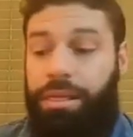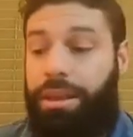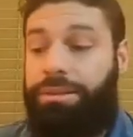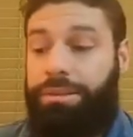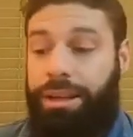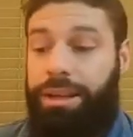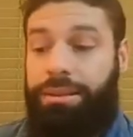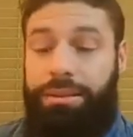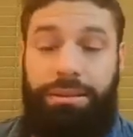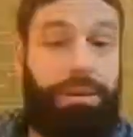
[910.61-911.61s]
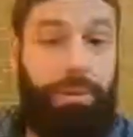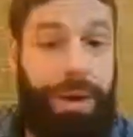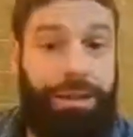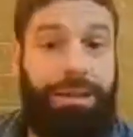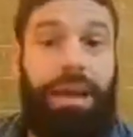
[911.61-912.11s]
this is the
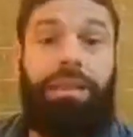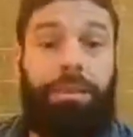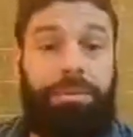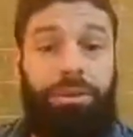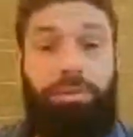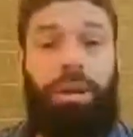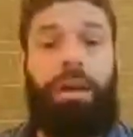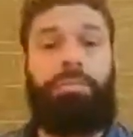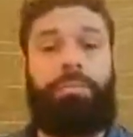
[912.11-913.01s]
way to get them to do that.